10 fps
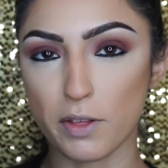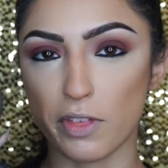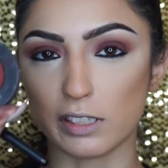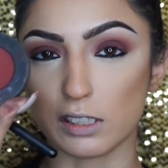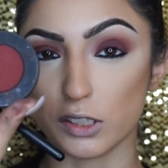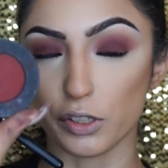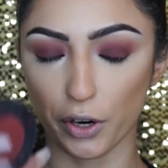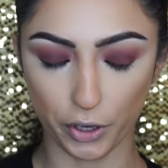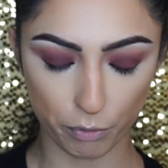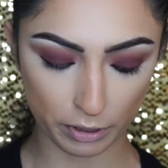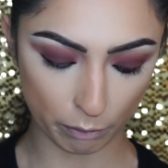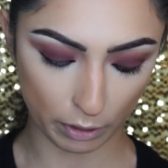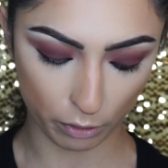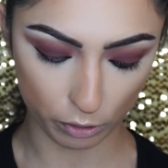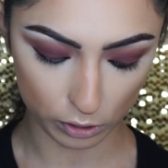This is the darker red that
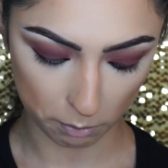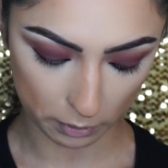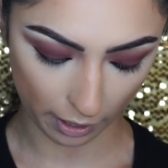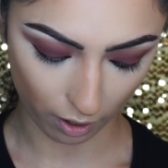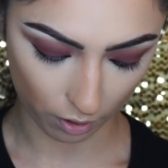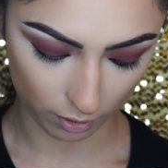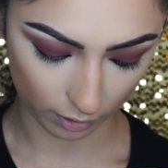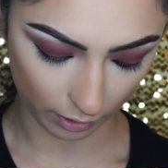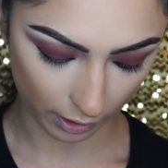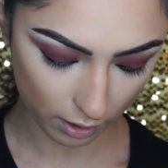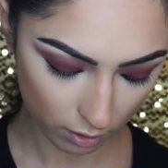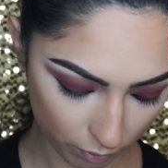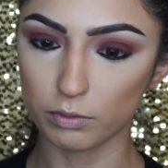we use to apply on the lid,